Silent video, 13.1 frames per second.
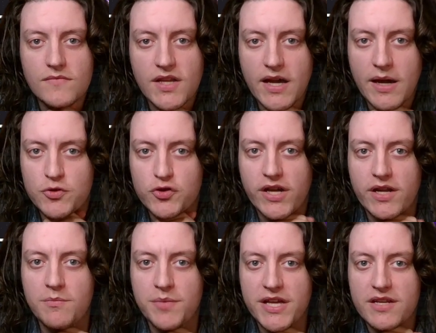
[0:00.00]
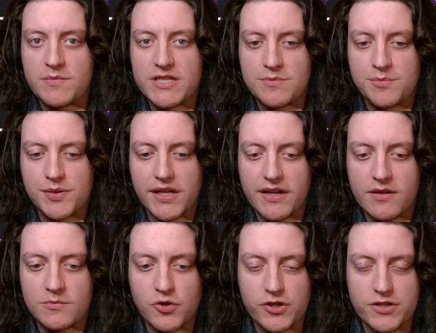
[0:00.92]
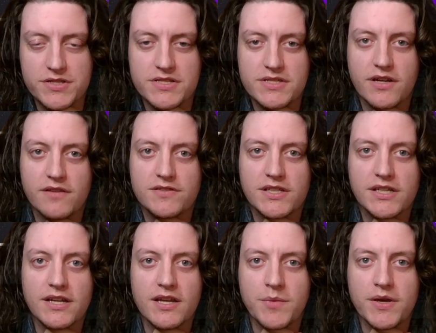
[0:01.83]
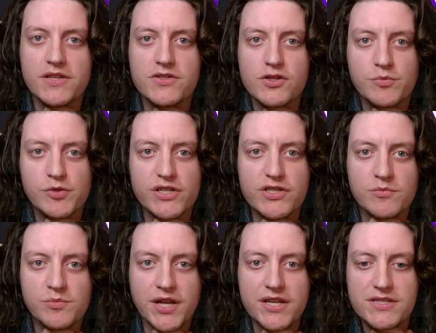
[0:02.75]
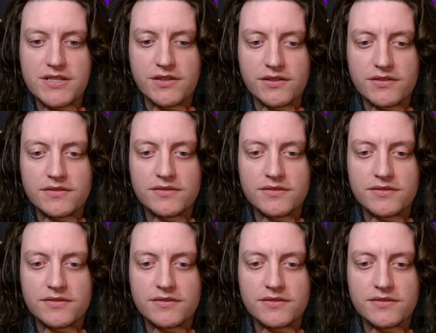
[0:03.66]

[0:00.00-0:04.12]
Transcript: I'm trying to bait him into playing out more stuff to get hit by the Super Laser Blast here.